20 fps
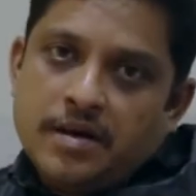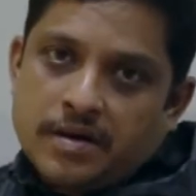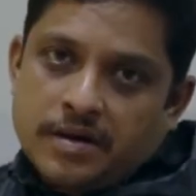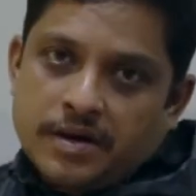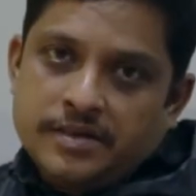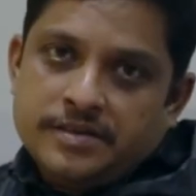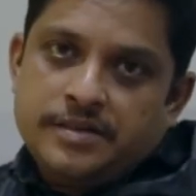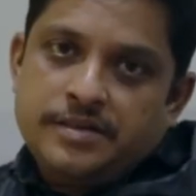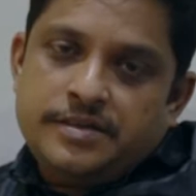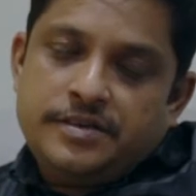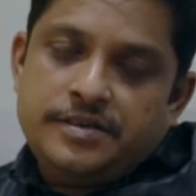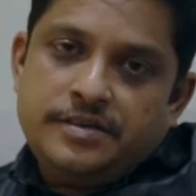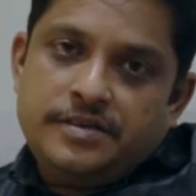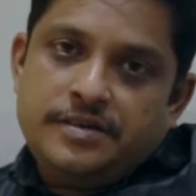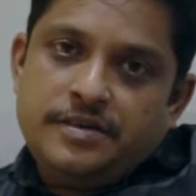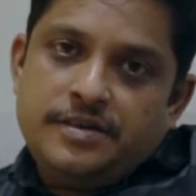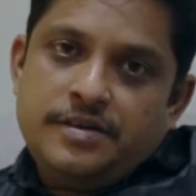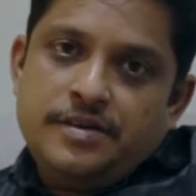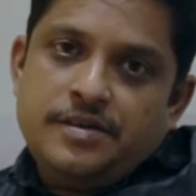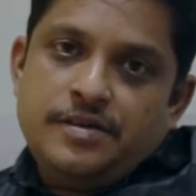organization,
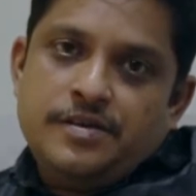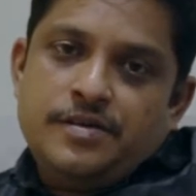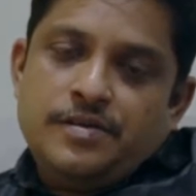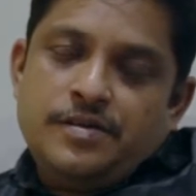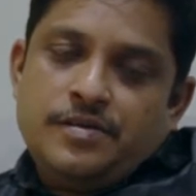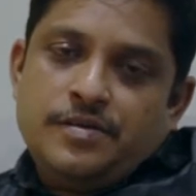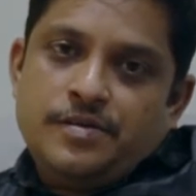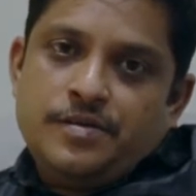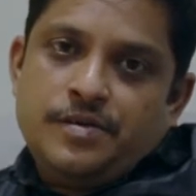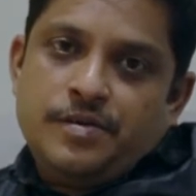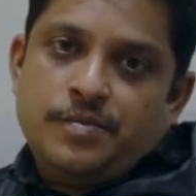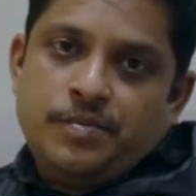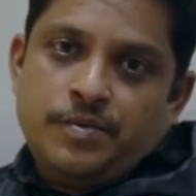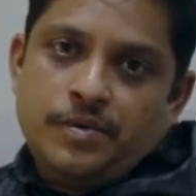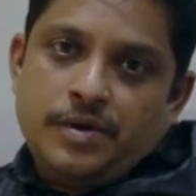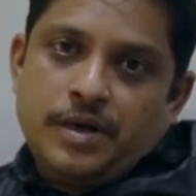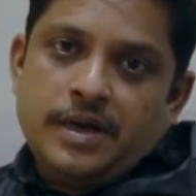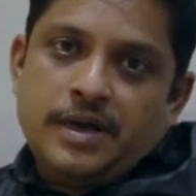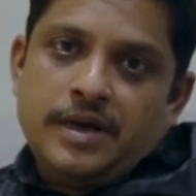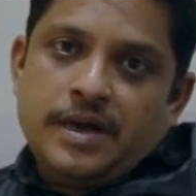to
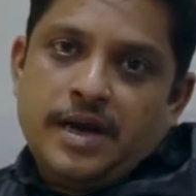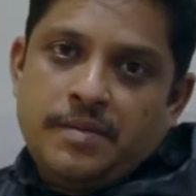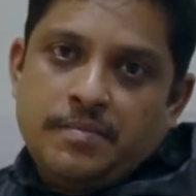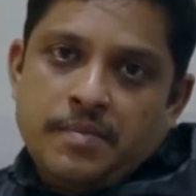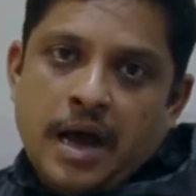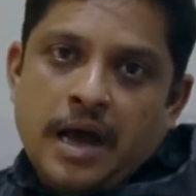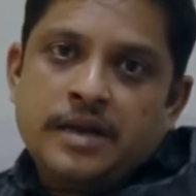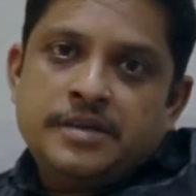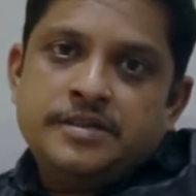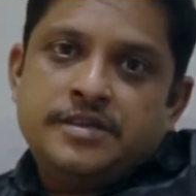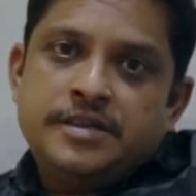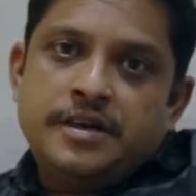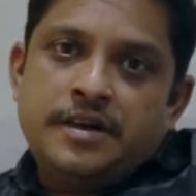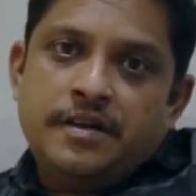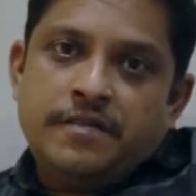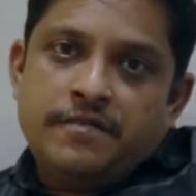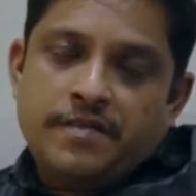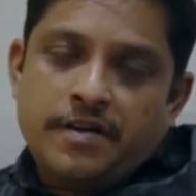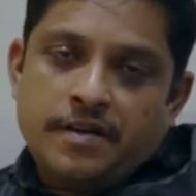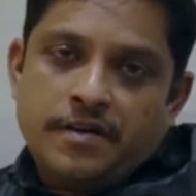put a great balance sheet
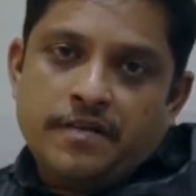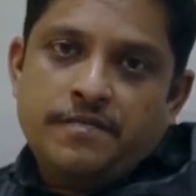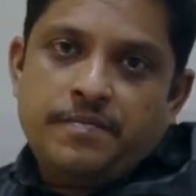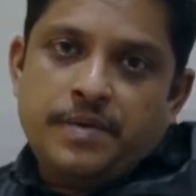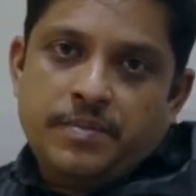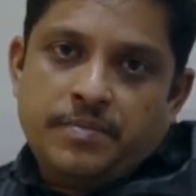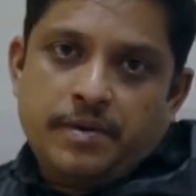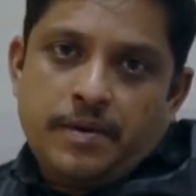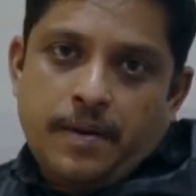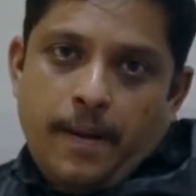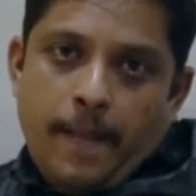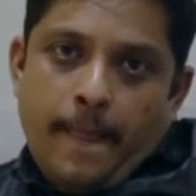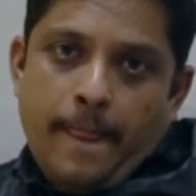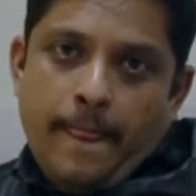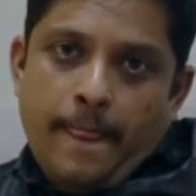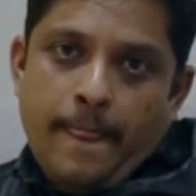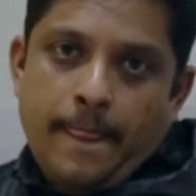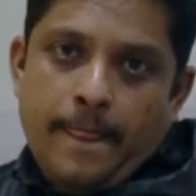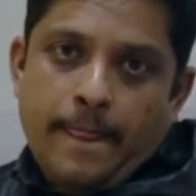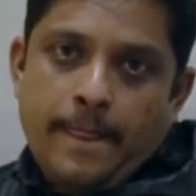in front of people
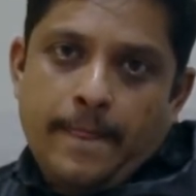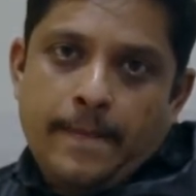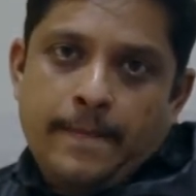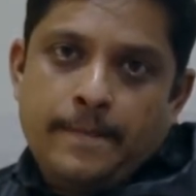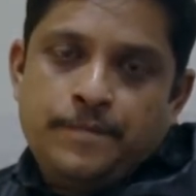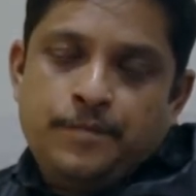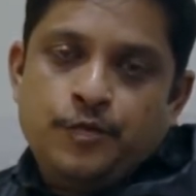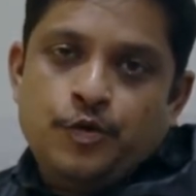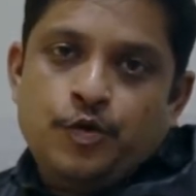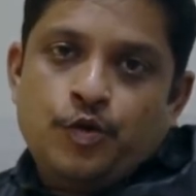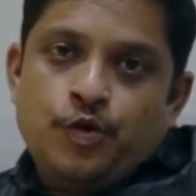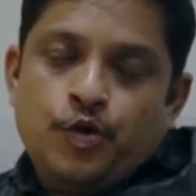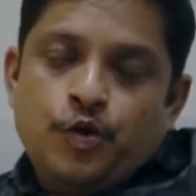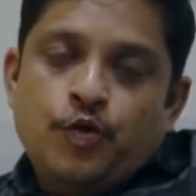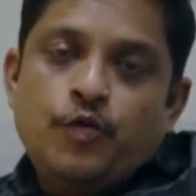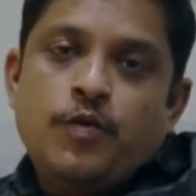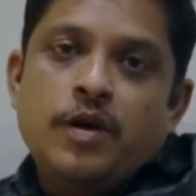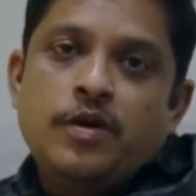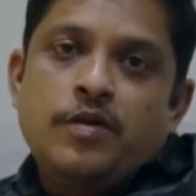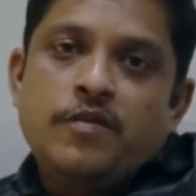
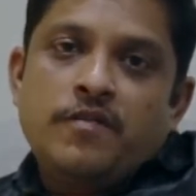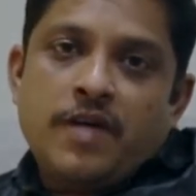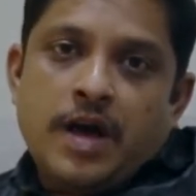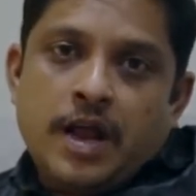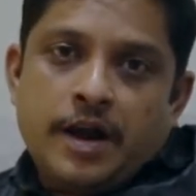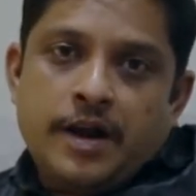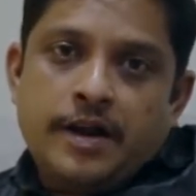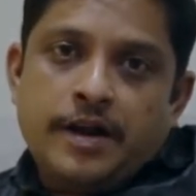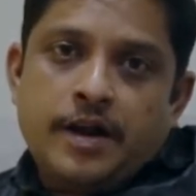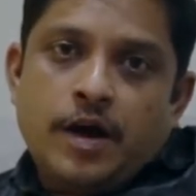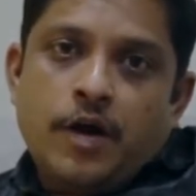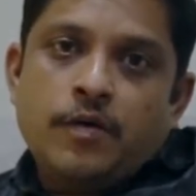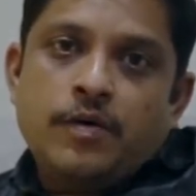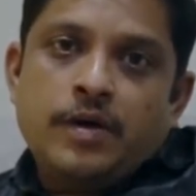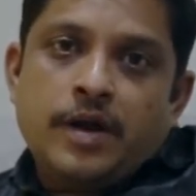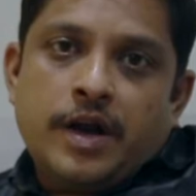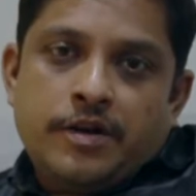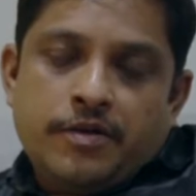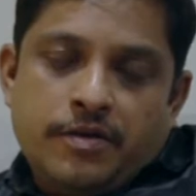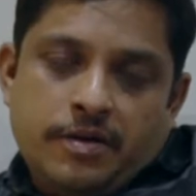who want to validate how
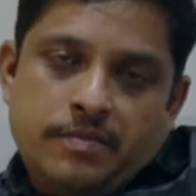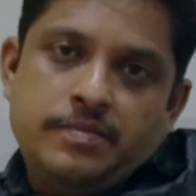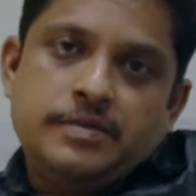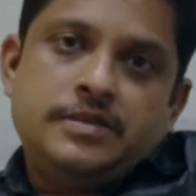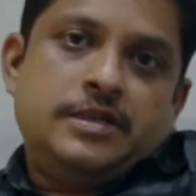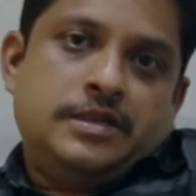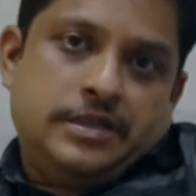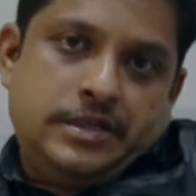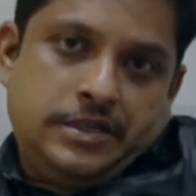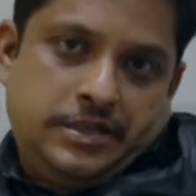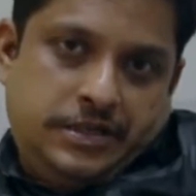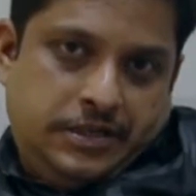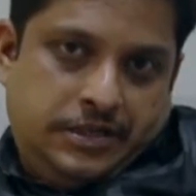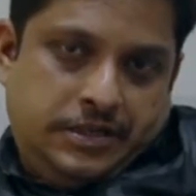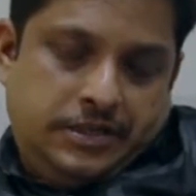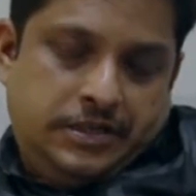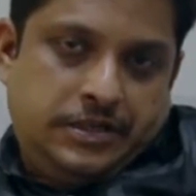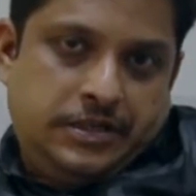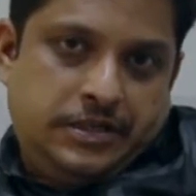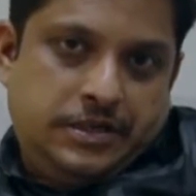great your business
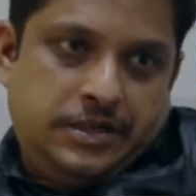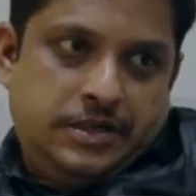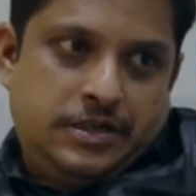is.